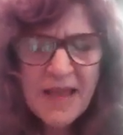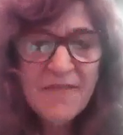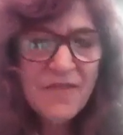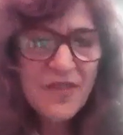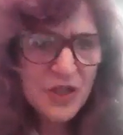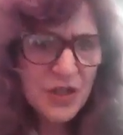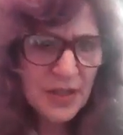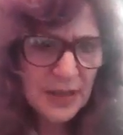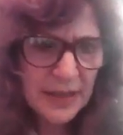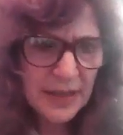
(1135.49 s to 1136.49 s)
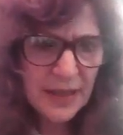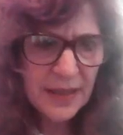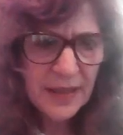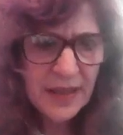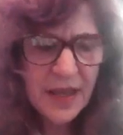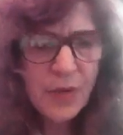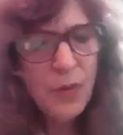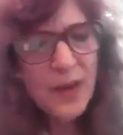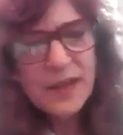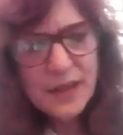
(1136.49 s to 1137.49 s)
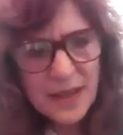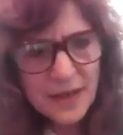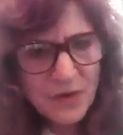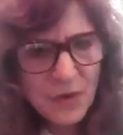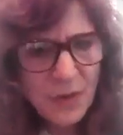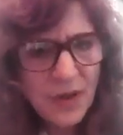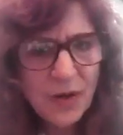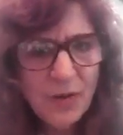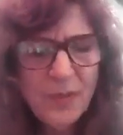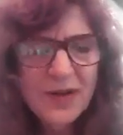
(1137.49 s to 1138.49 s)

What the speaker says: efficiently and quickly, if you will,